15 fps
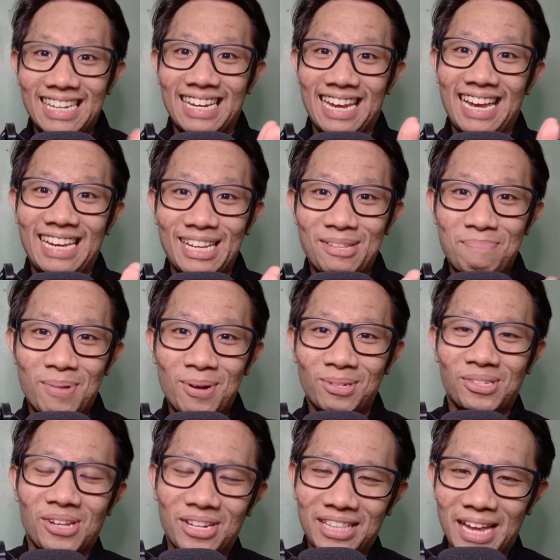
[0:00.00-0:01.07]
I get to
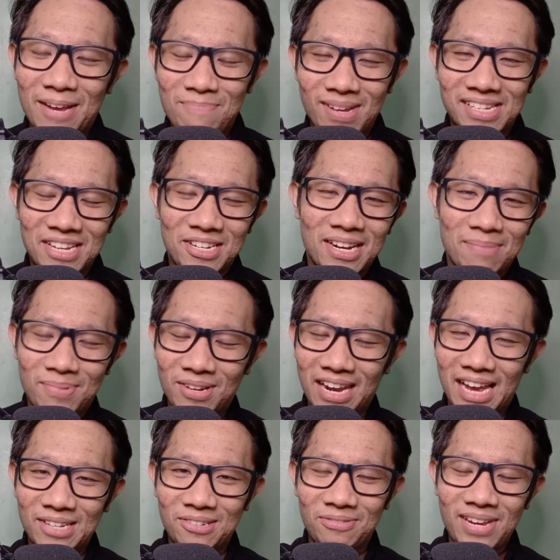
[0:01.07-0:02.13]
post on time. Pasensya na po
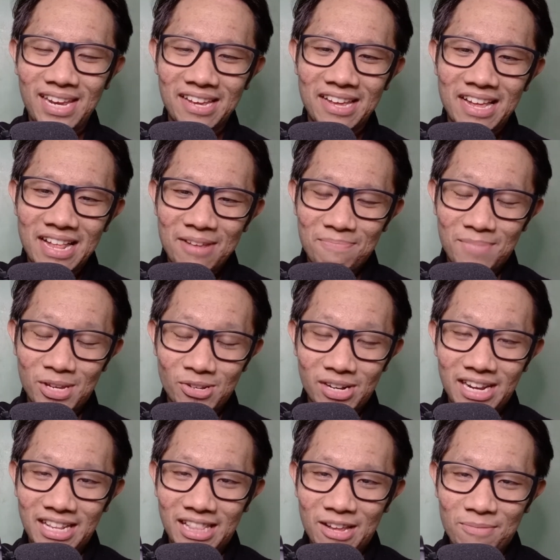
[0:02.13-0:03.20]
last week.
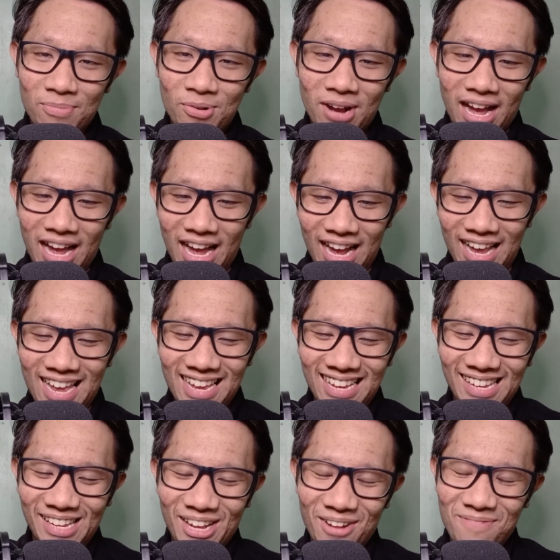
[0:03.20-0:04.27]
Medyo late lang po ang,
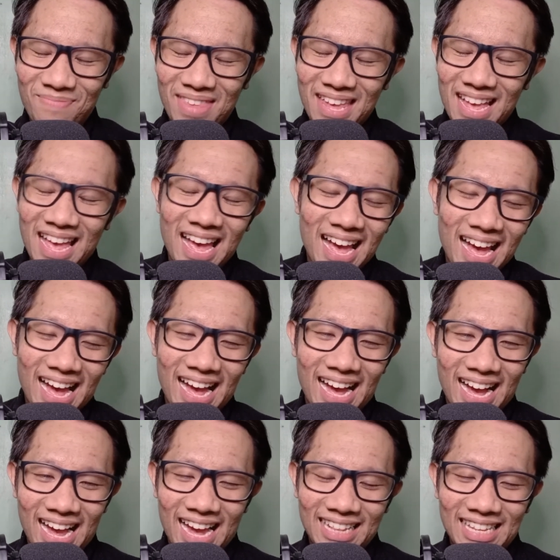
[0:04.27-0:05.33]

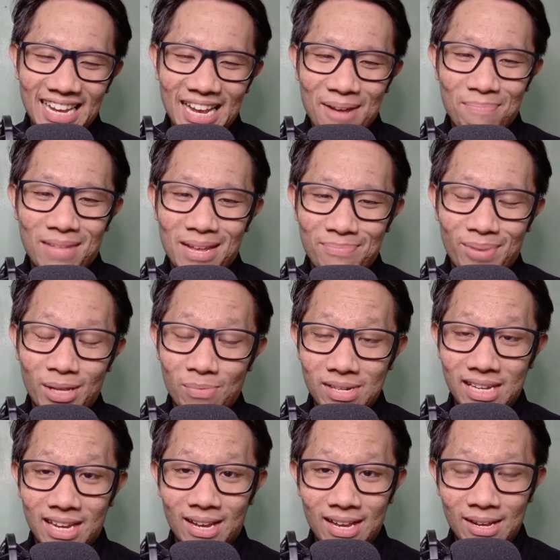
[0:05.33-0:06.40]
ang ating update, but it
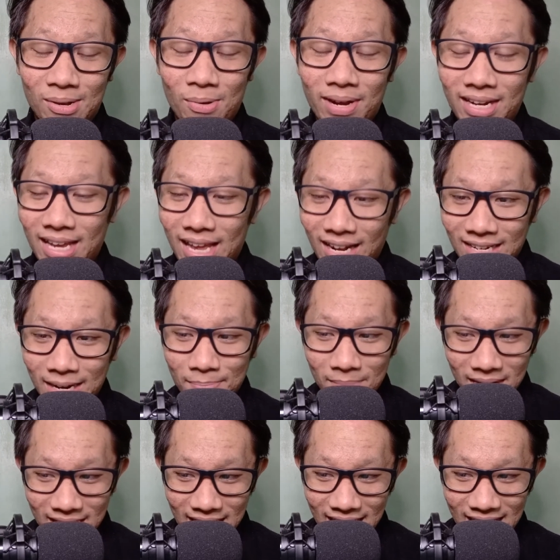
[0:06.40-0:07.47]
was a quite a hectic
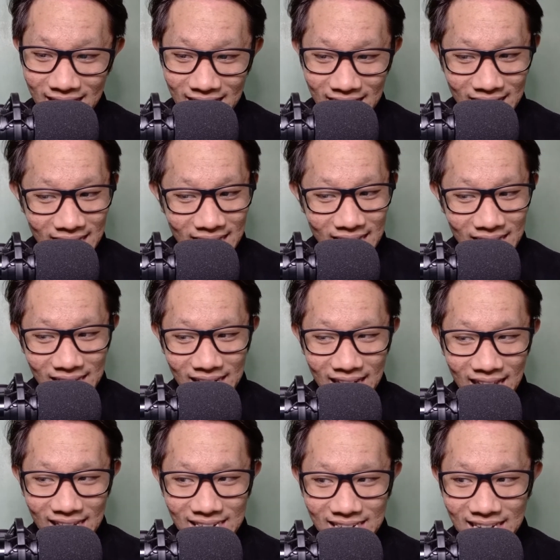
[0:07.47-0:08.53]
Monday.
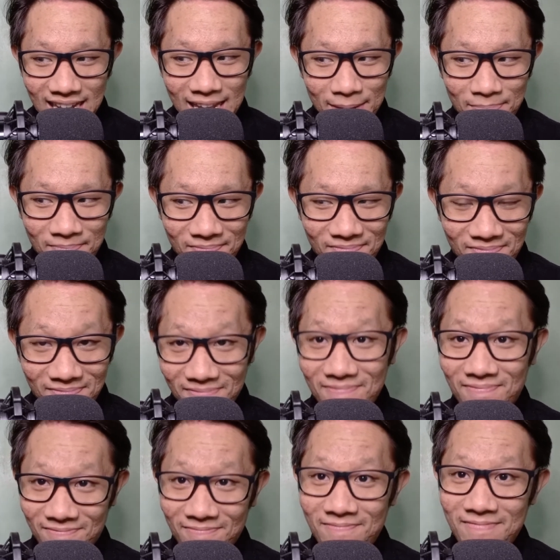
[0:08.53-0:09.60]
Last time,
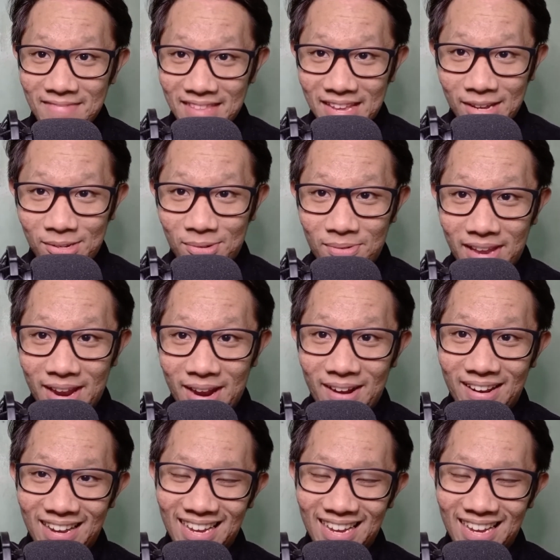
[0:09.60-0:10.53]
I swear.